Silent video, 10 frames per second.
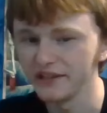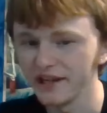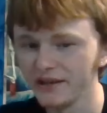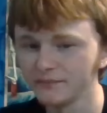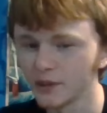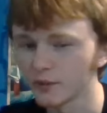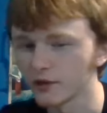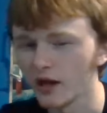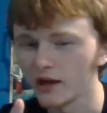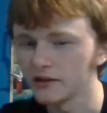name, but we're
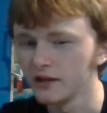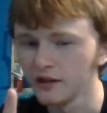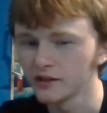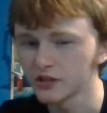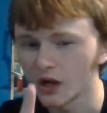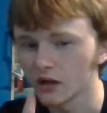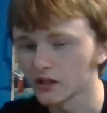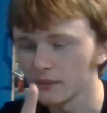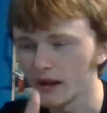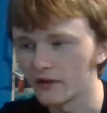not
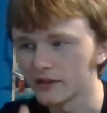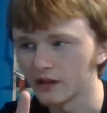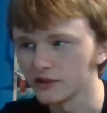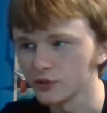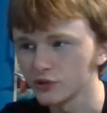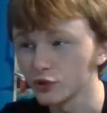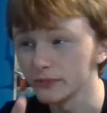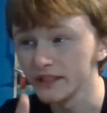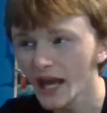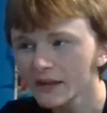talking about it on YouTube
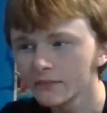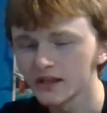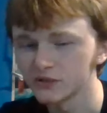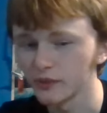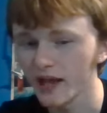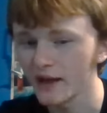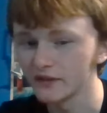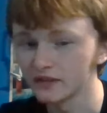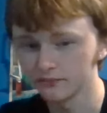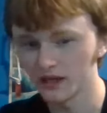yet, because we
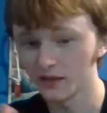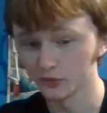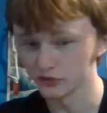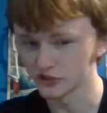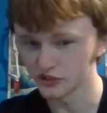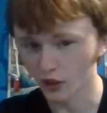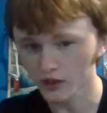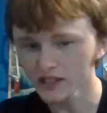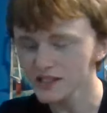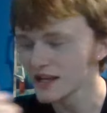haven't been able to
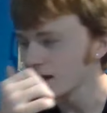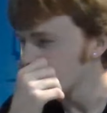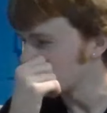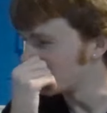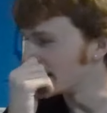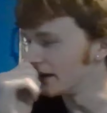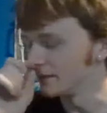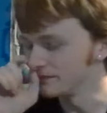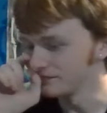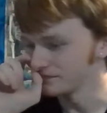start it.
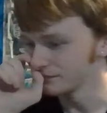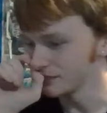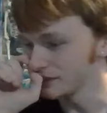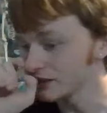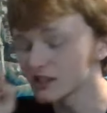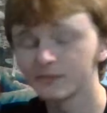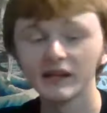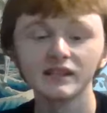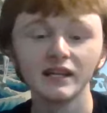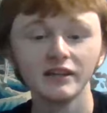But you can
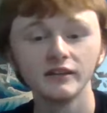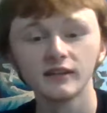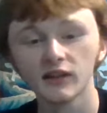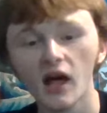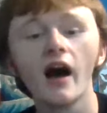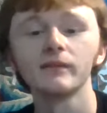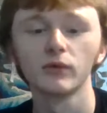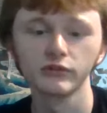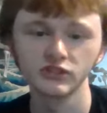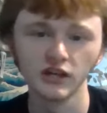expect a lot
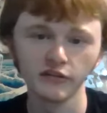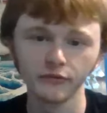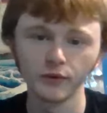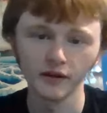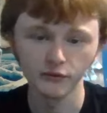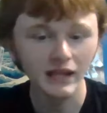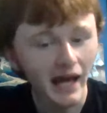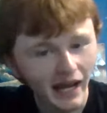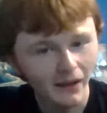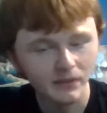more stuff whenever
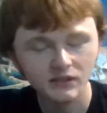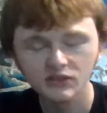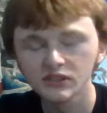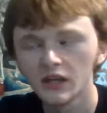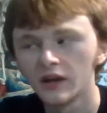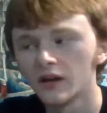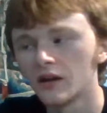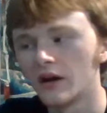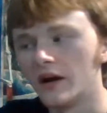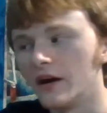that happens.
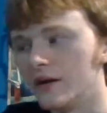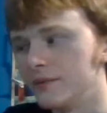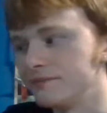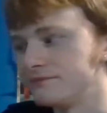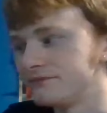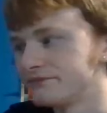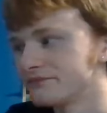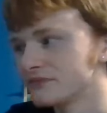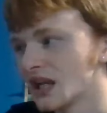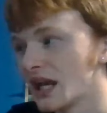
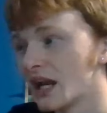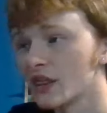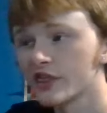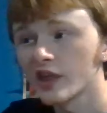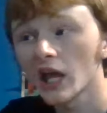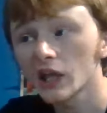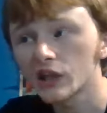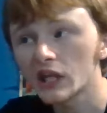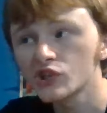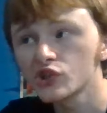And I think
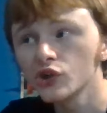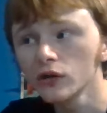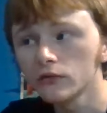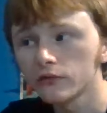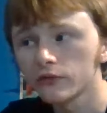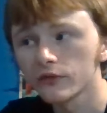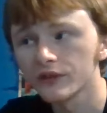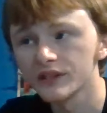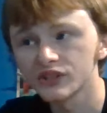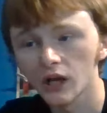that's good for
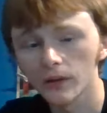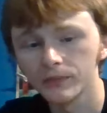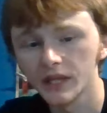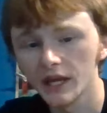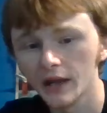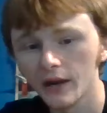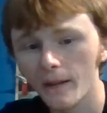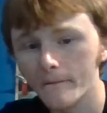this update.